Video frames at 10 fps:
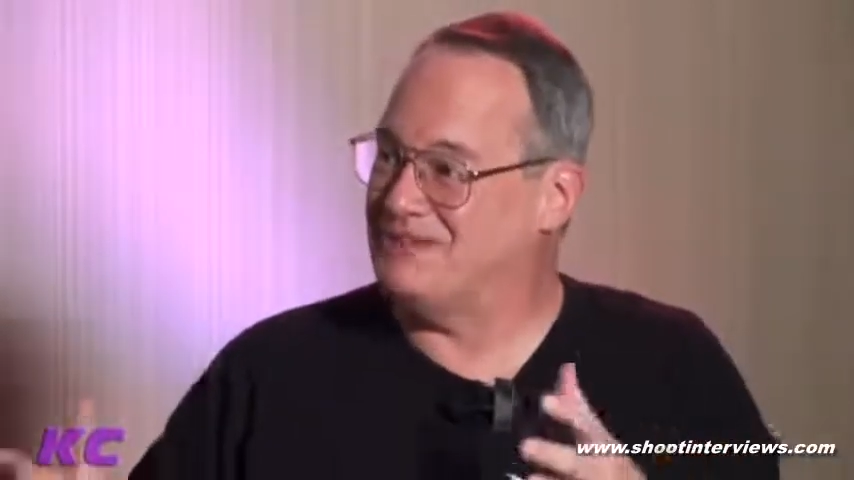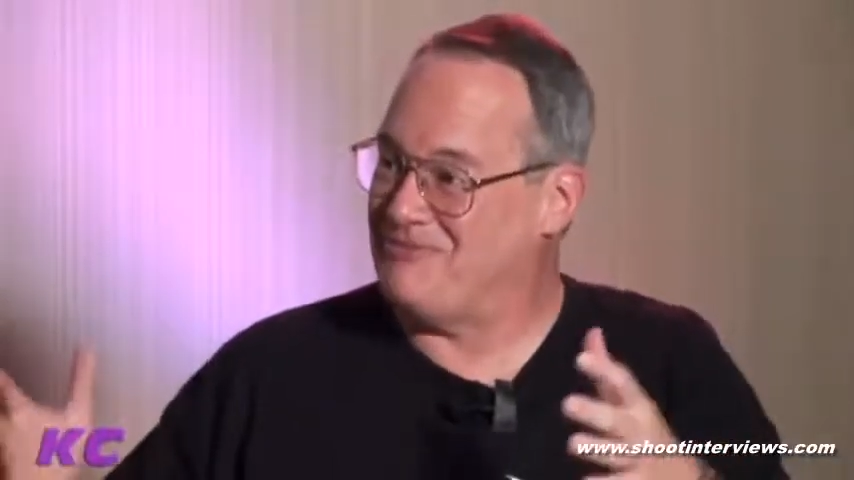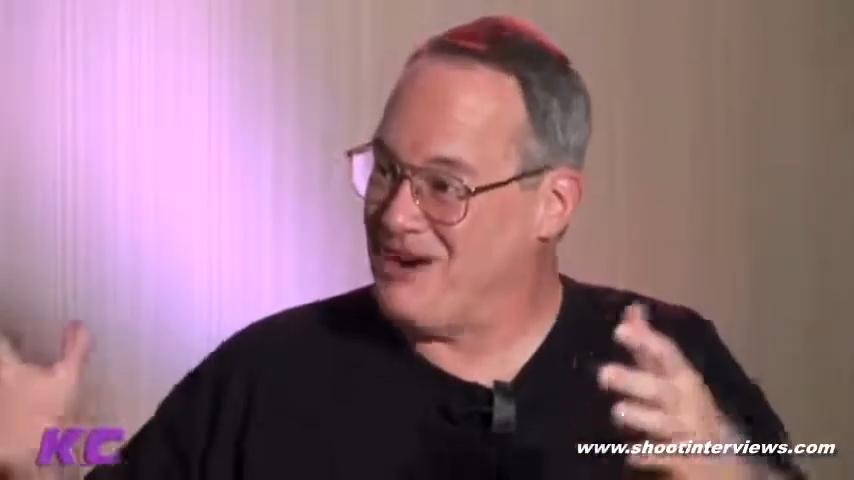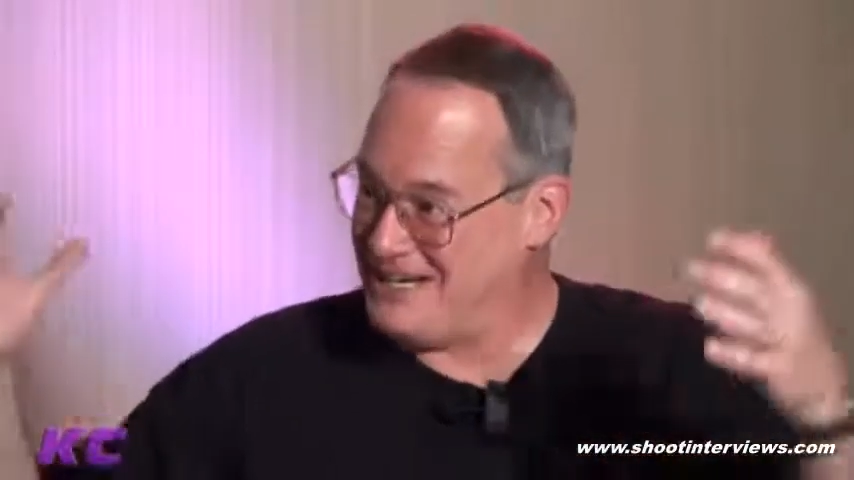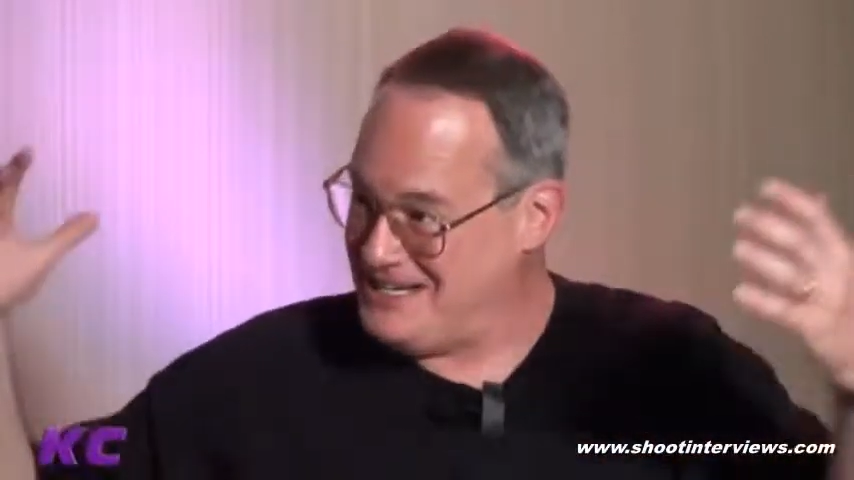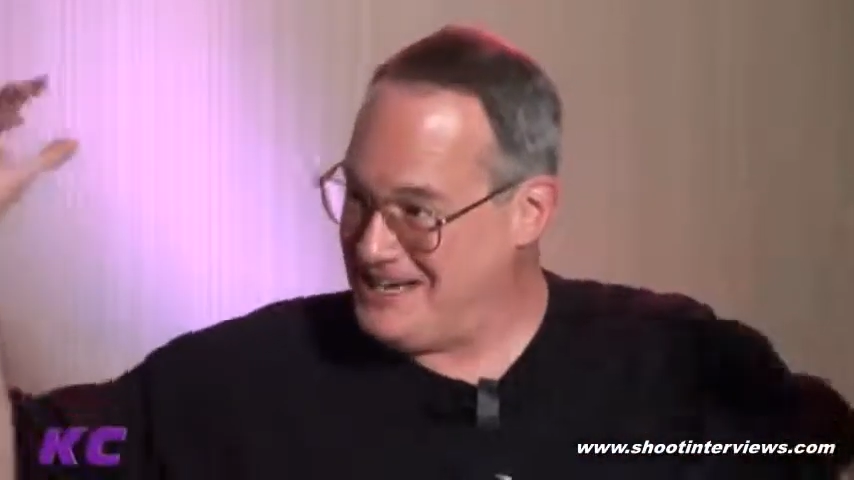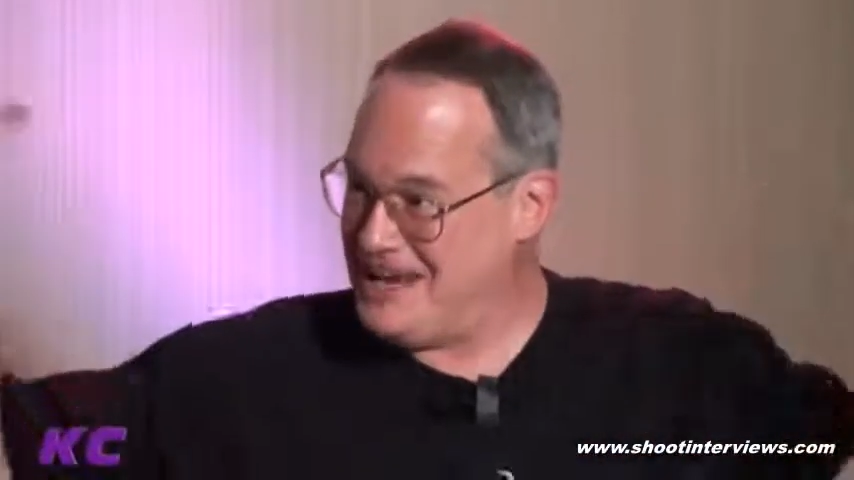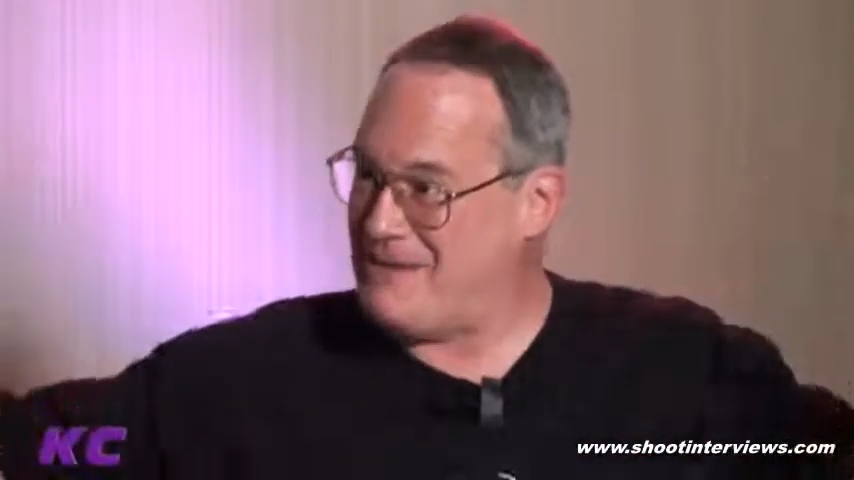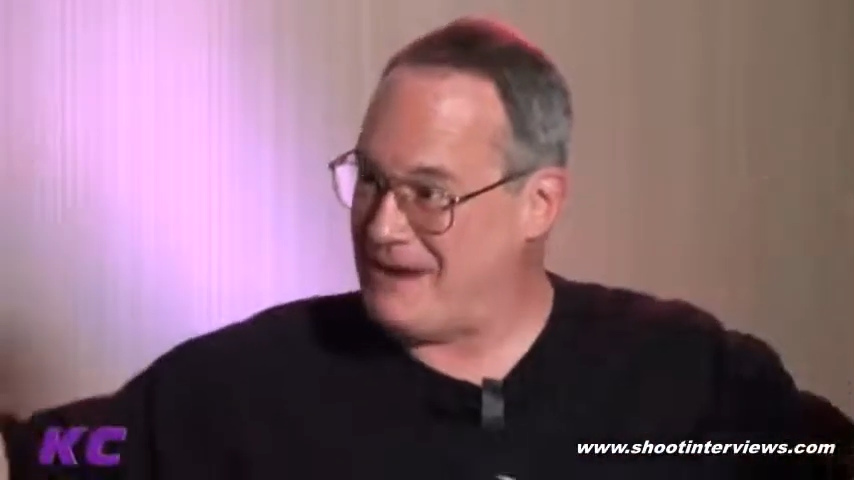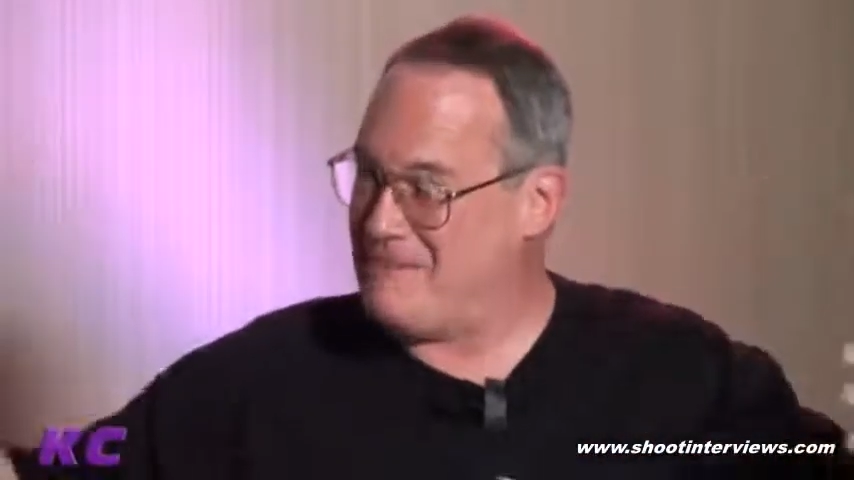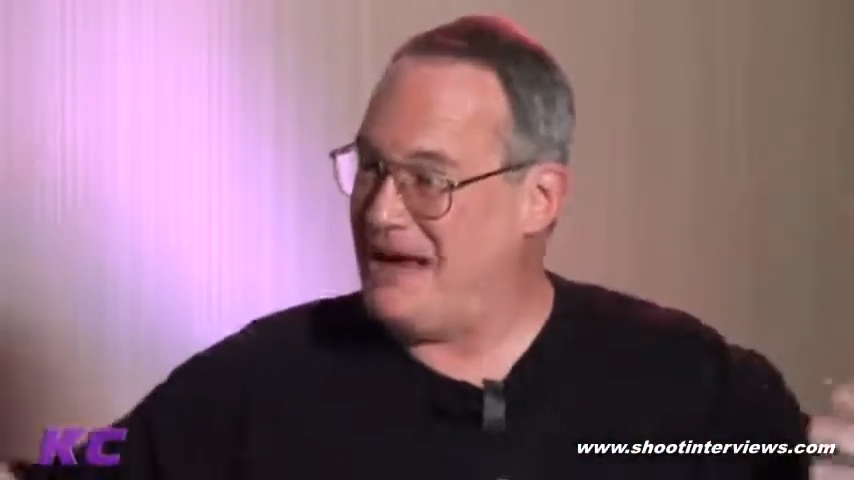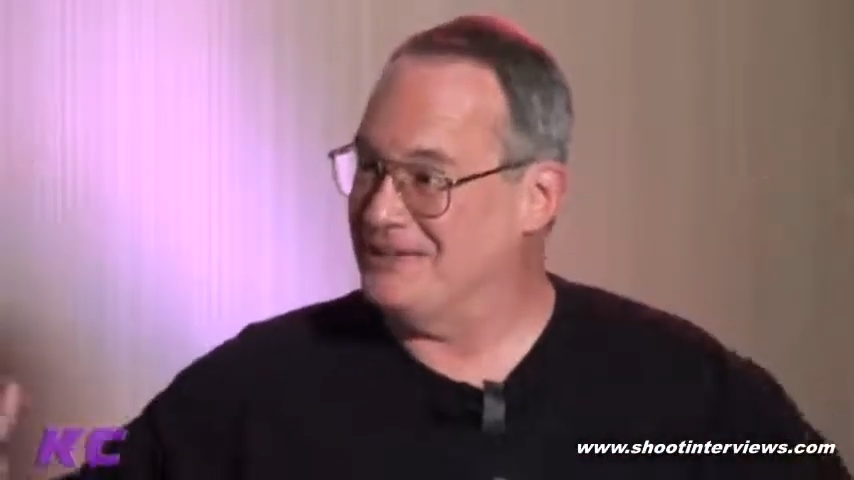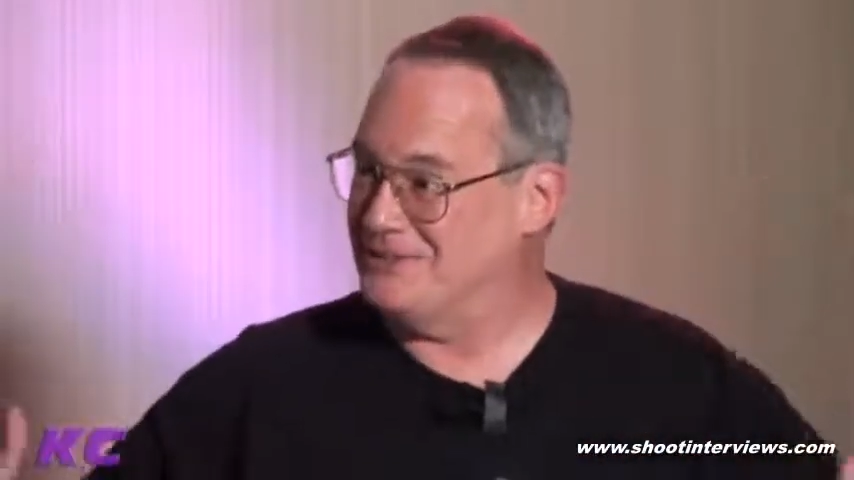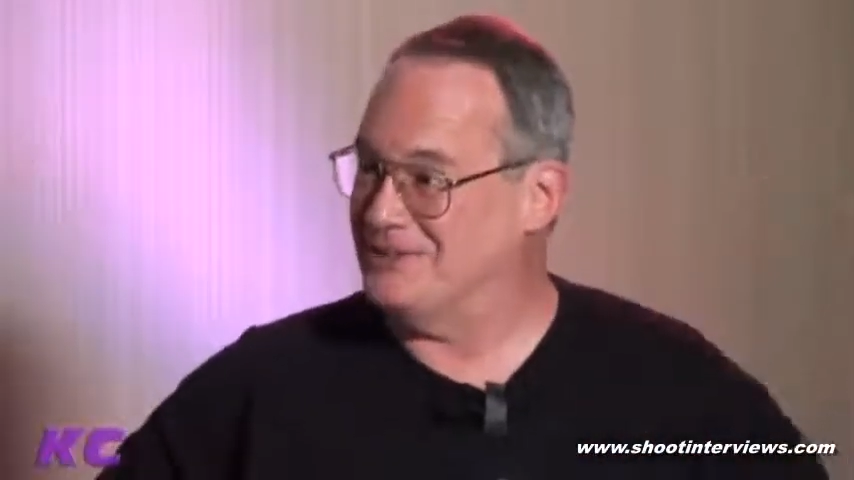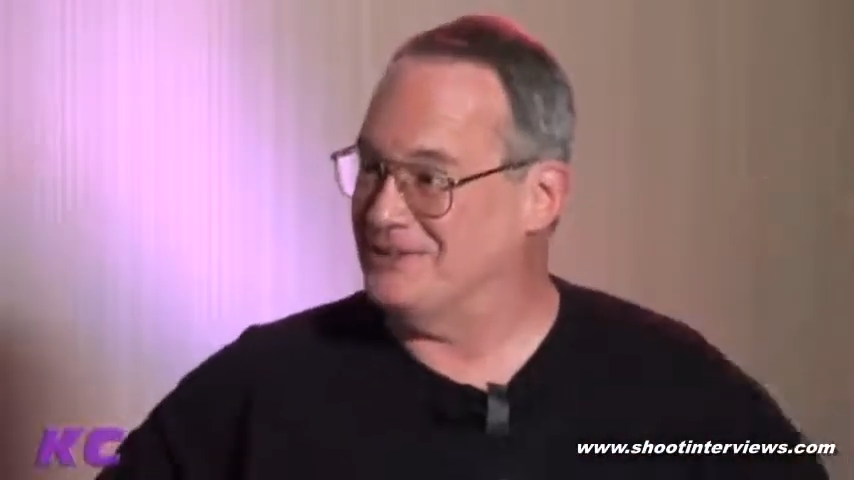the fucking gimmick
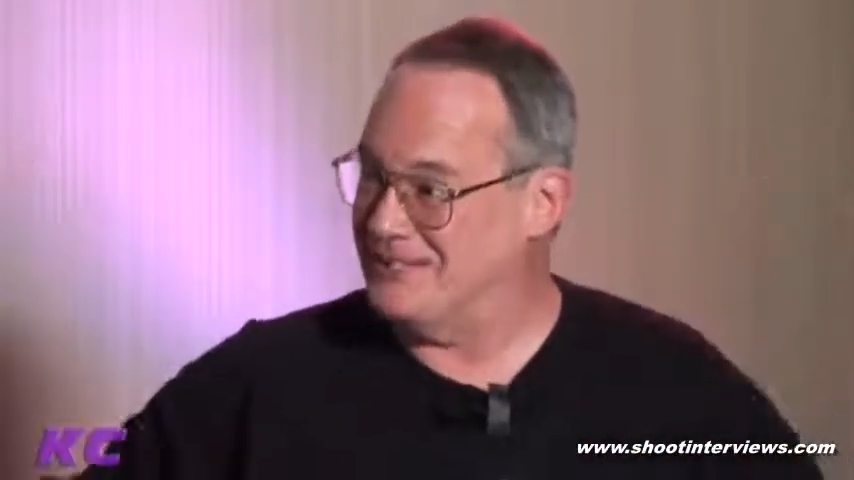minder.